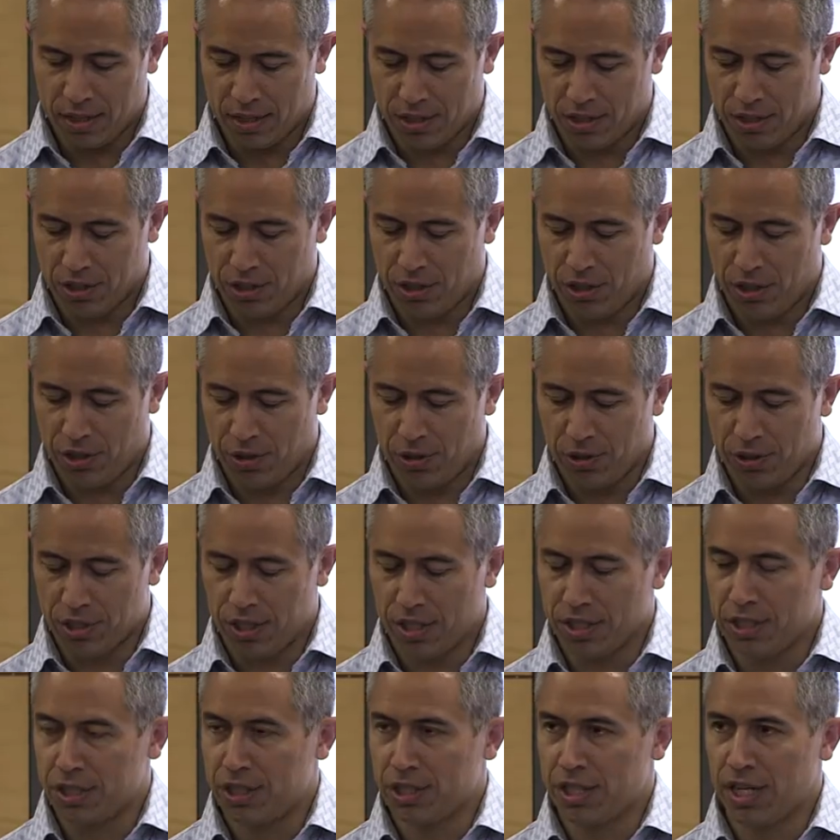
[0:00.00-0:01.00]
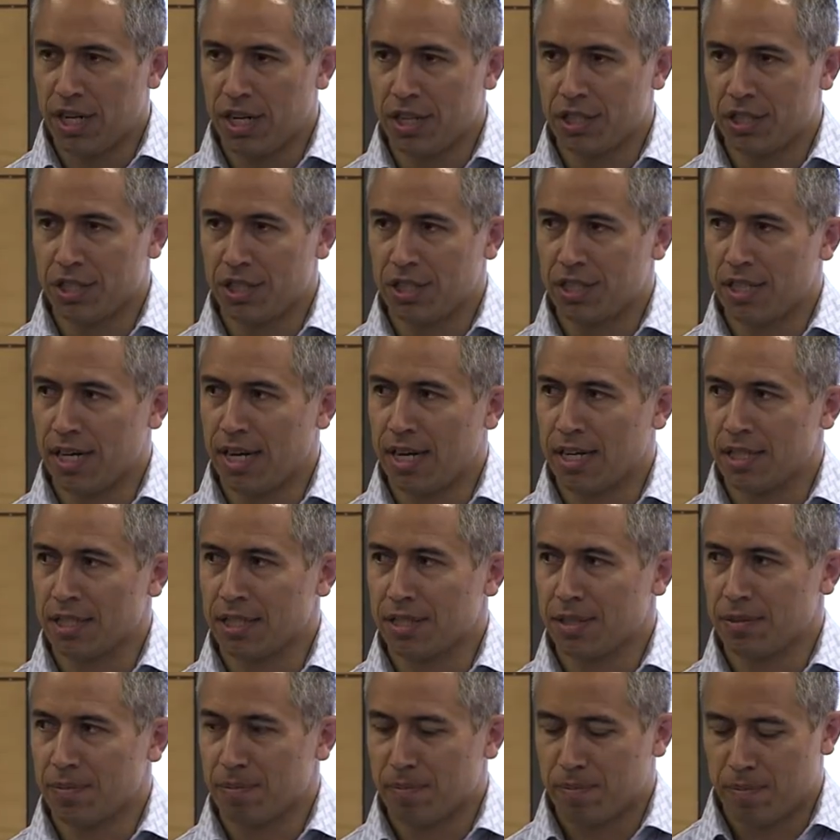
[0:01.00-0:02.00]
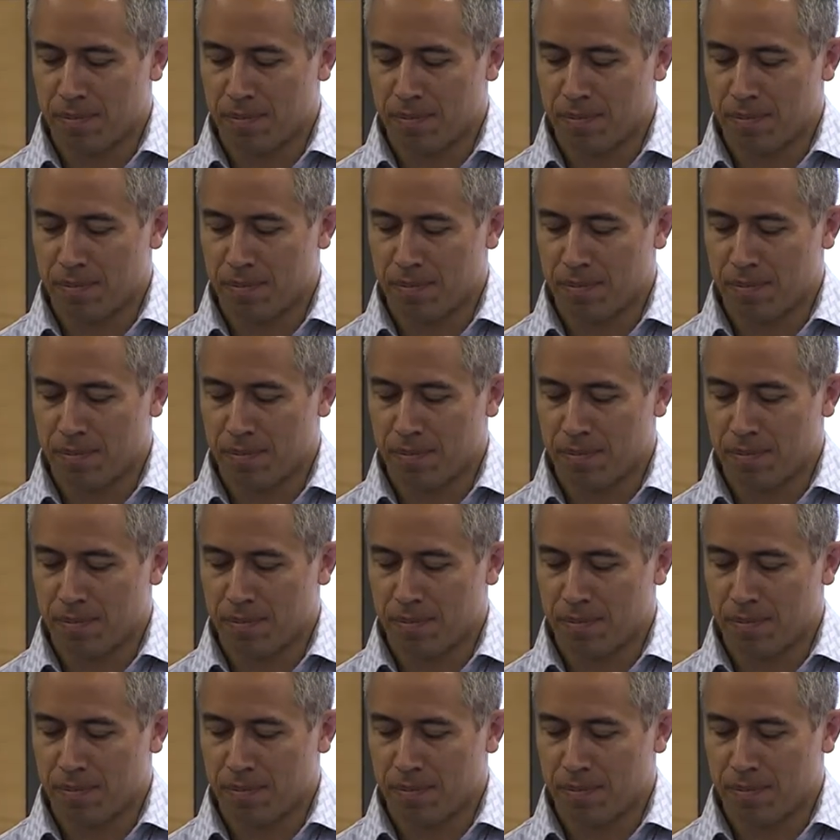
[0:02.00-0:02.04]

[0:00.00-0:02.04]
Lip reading: this is a hugely challenging task.